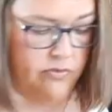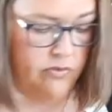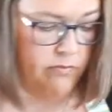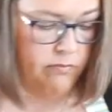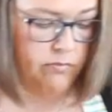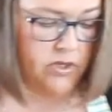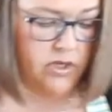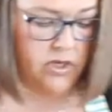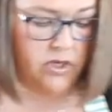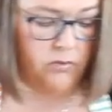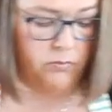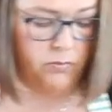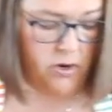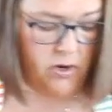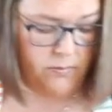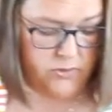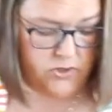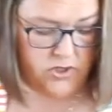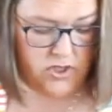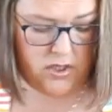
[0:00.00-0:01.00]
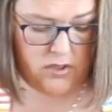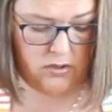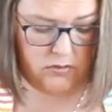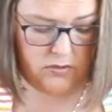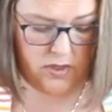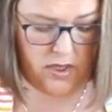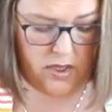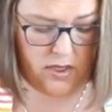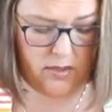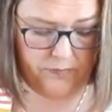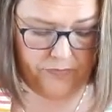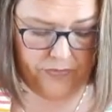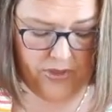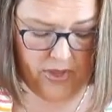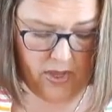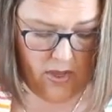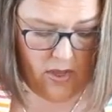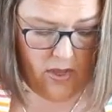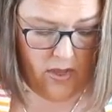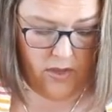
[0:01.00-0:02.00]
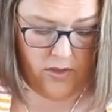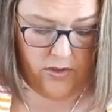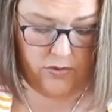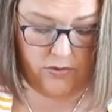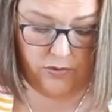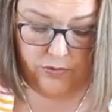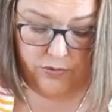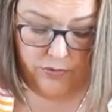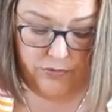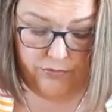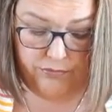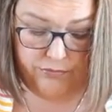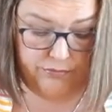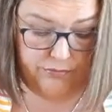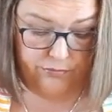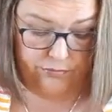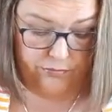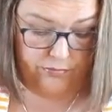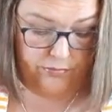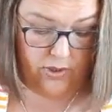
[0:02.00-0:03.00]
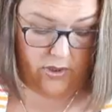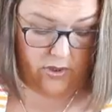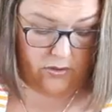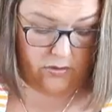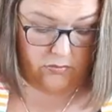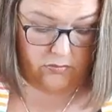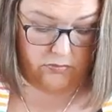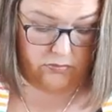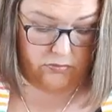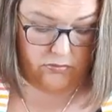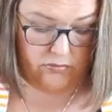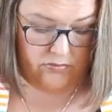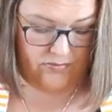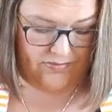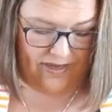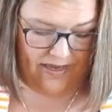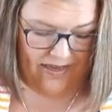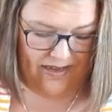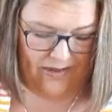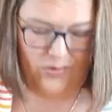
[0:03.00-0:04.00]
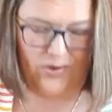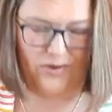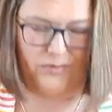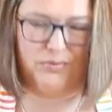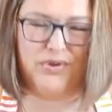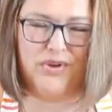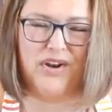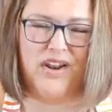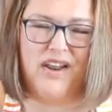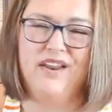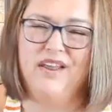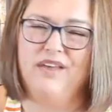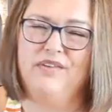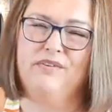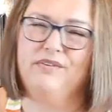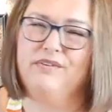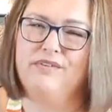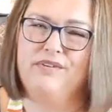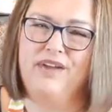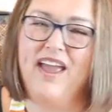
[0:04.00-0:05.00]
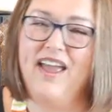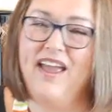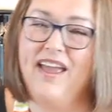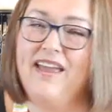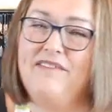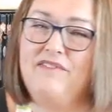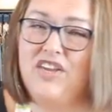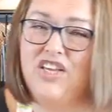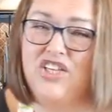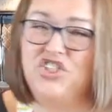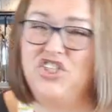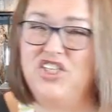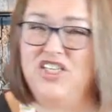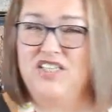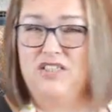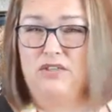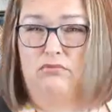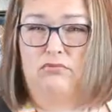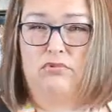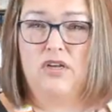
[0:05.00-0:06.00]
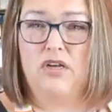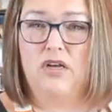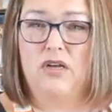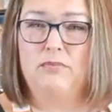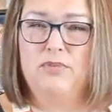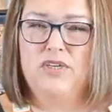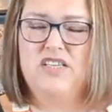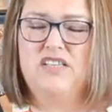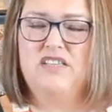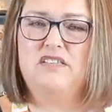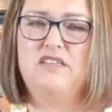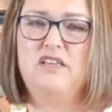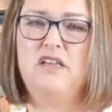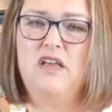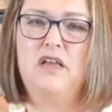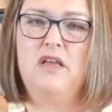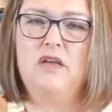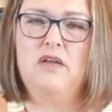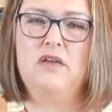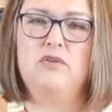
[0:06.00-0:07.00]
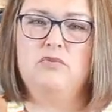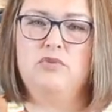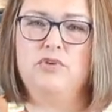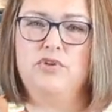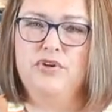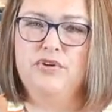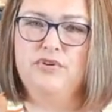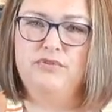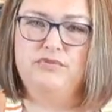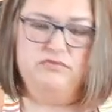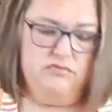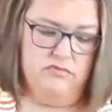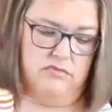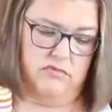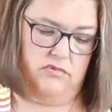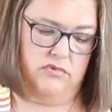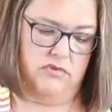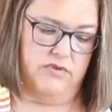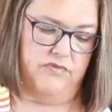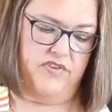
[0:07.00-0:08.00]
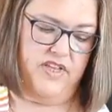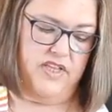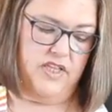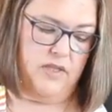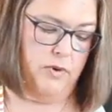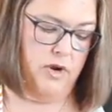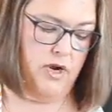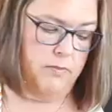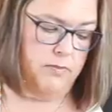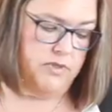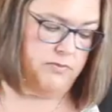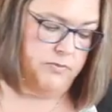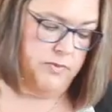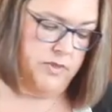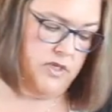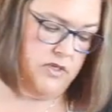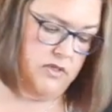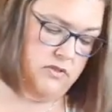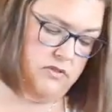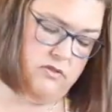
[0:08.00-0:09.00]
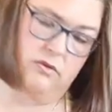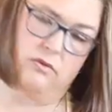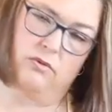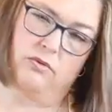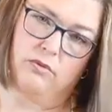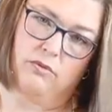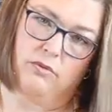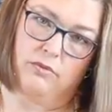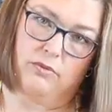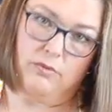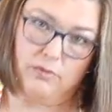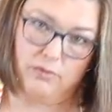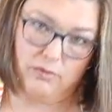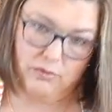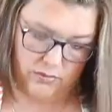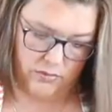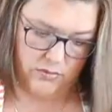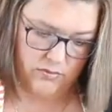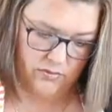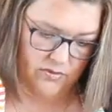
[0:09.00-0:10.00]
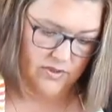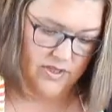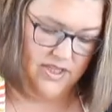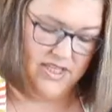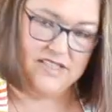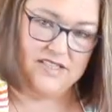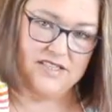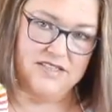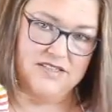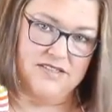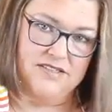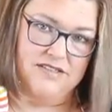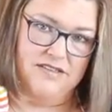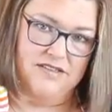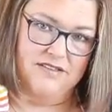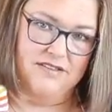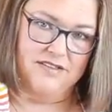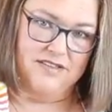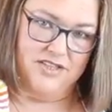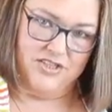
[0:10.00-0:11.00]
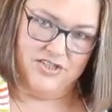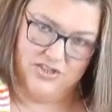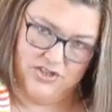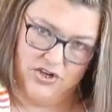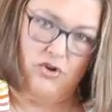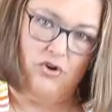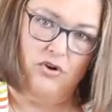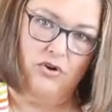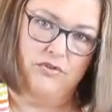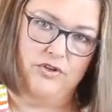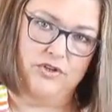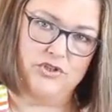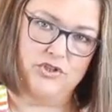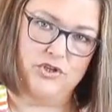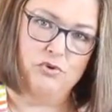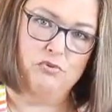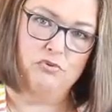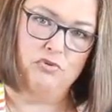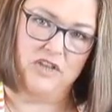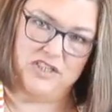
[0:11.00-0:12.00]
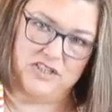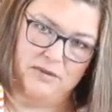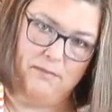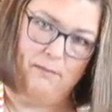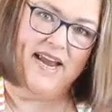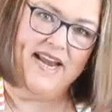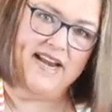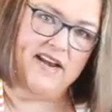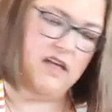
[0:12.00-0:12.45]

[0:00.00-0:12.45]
put a little Parmesan on top. You can, you know, I wouldn't put another heavy cheese on top because, well, you're defeating the purpose because this is the star of the show, the tomato,